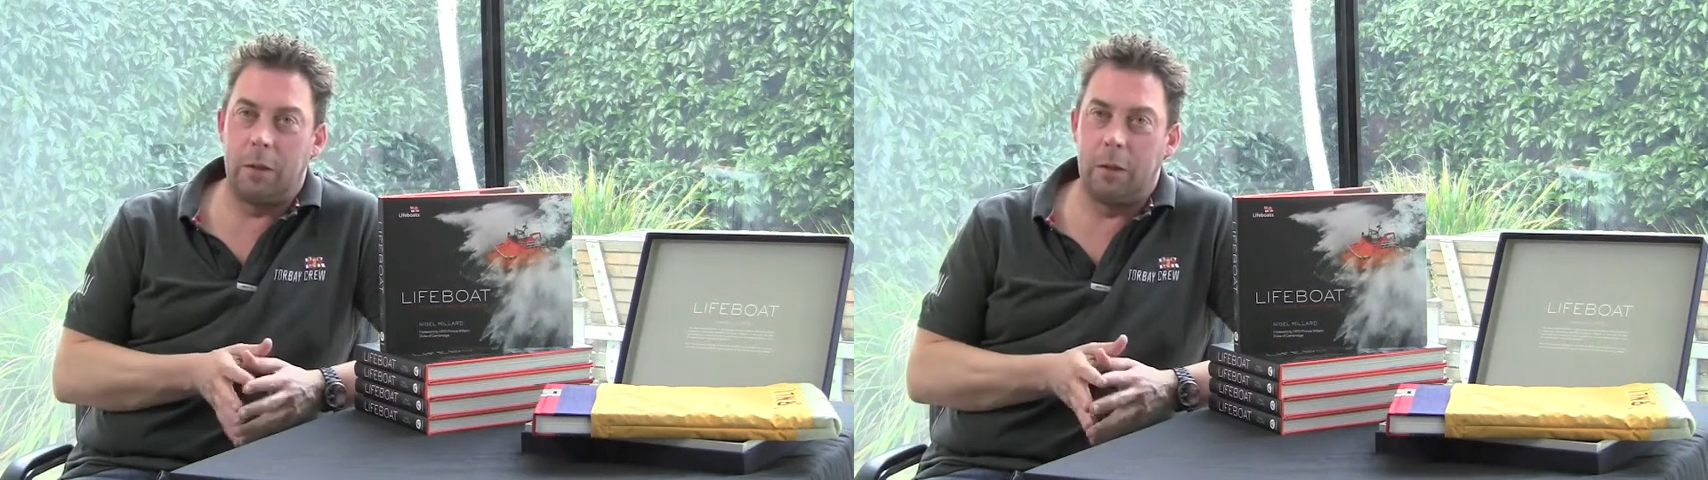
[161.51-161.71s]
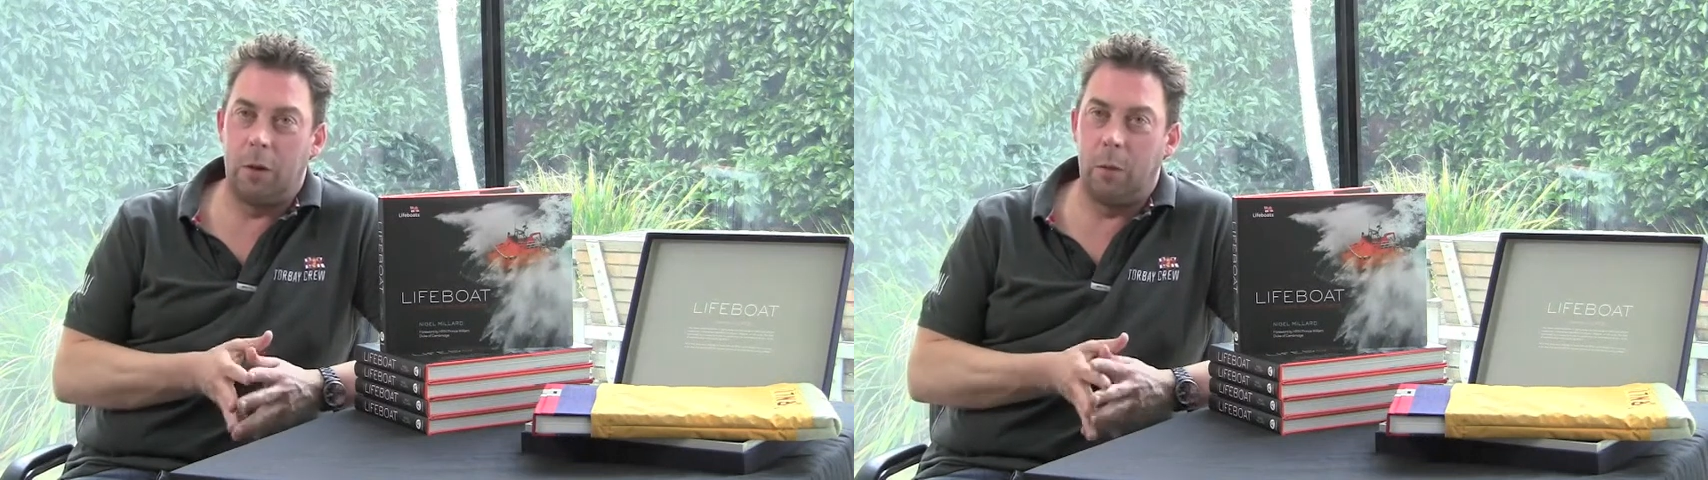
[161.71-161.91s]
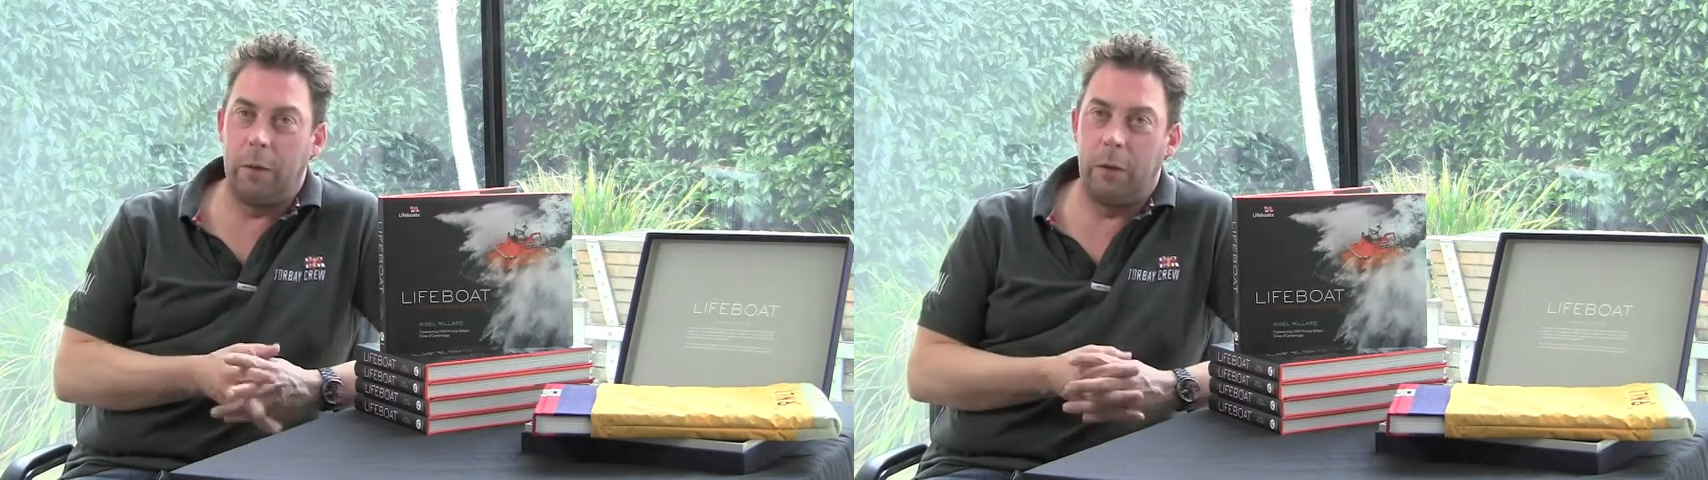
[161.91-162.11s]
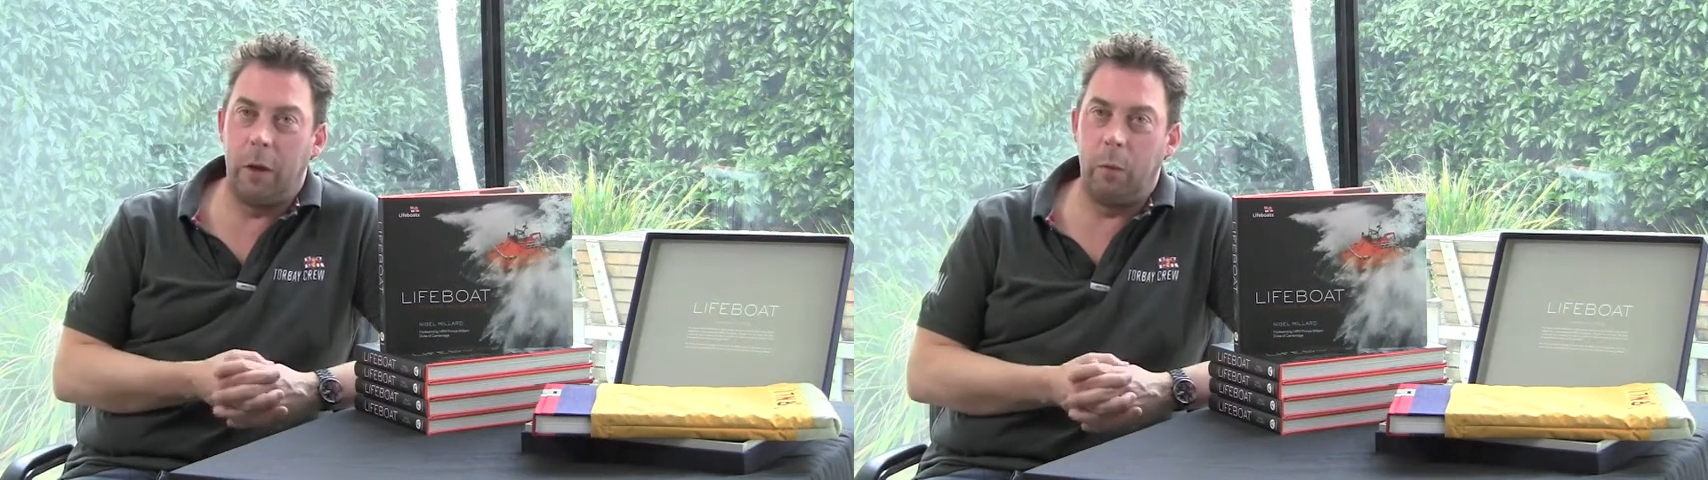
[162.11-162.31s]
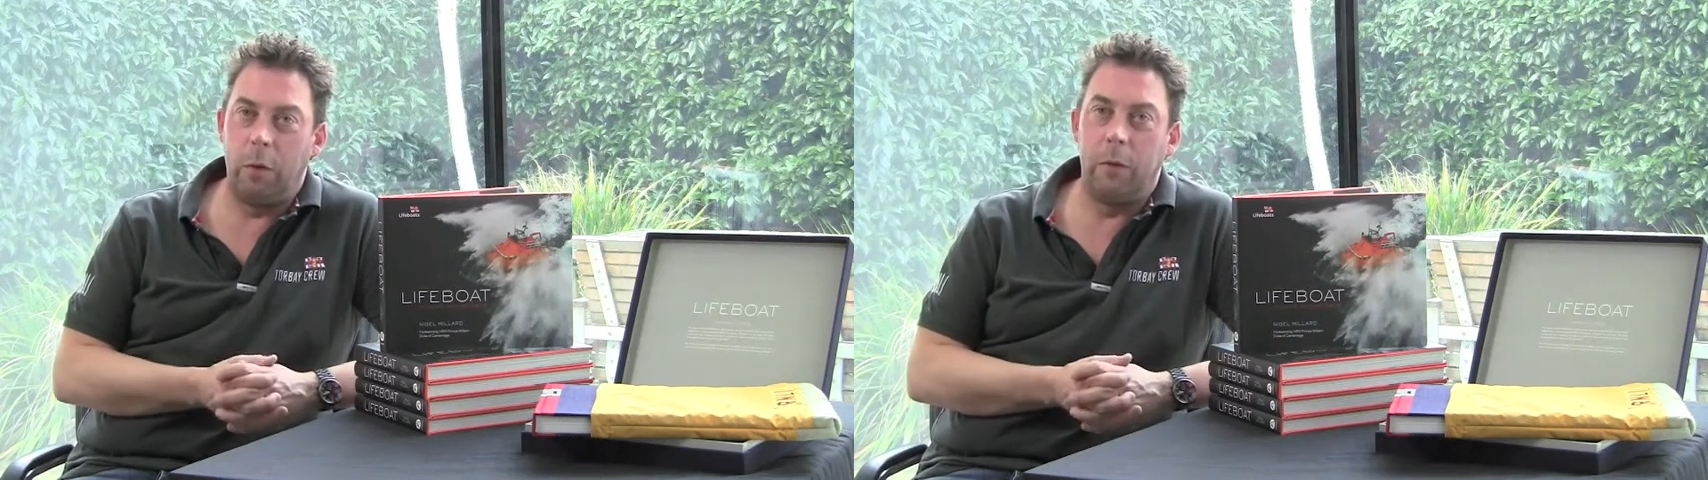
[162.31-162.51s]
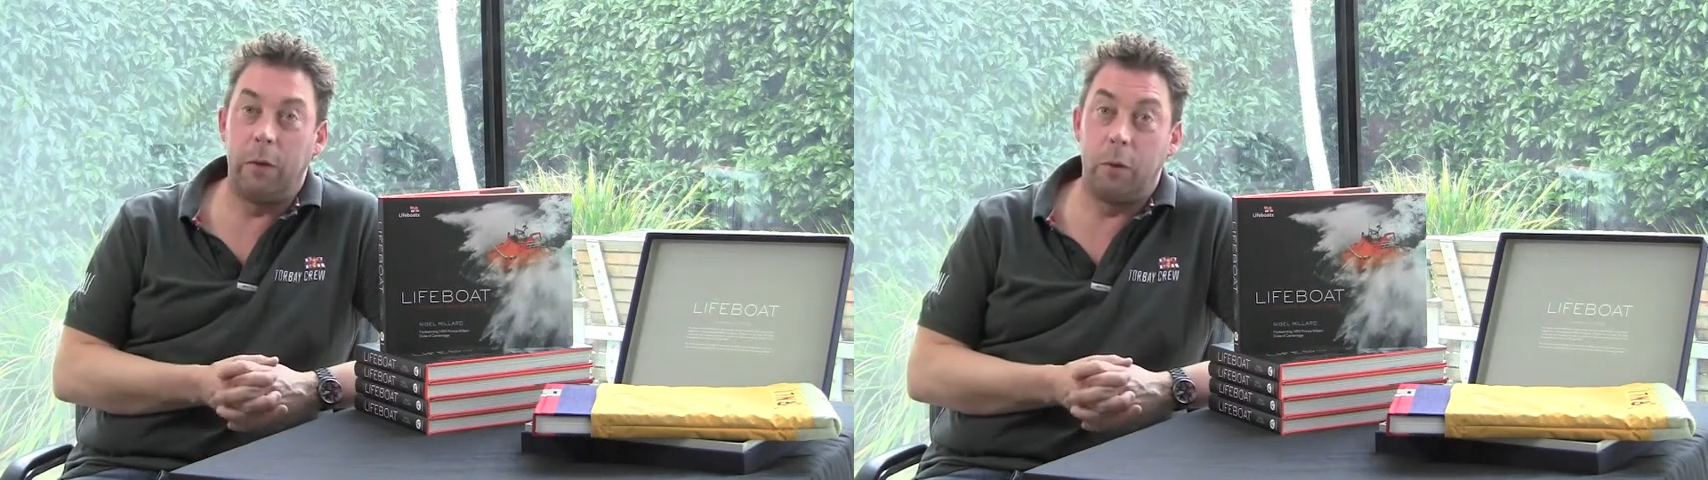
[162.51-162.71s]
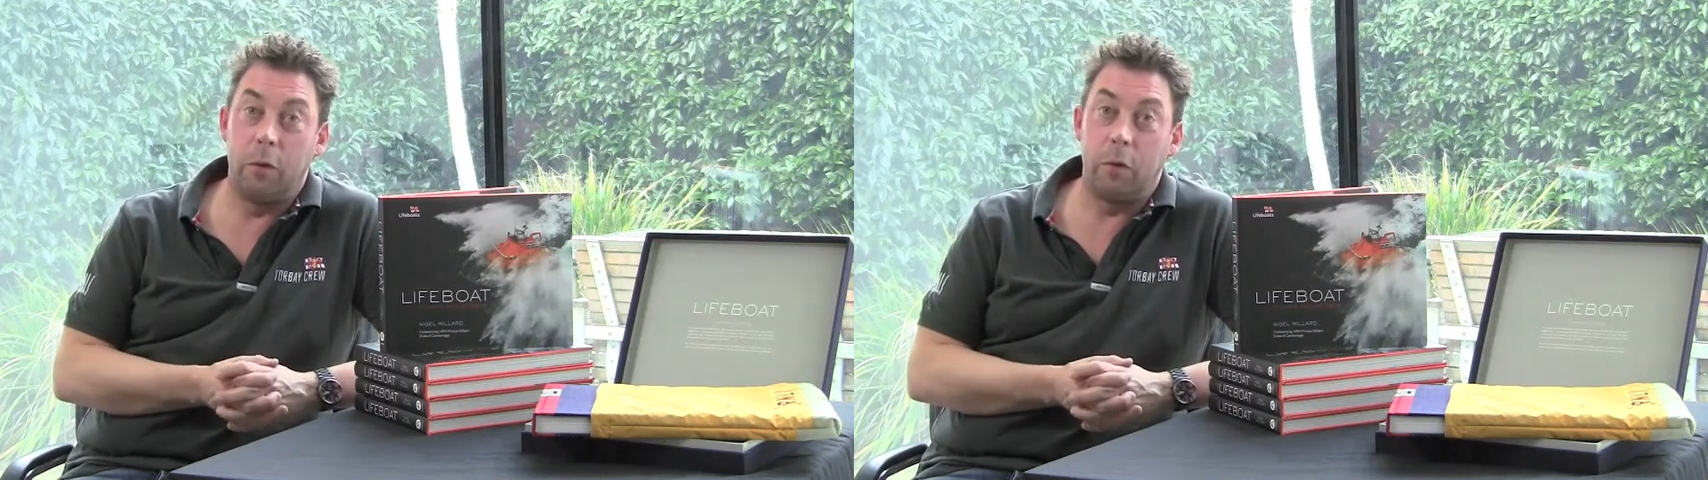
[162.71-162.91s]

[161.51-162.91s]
the shot we've done with the Future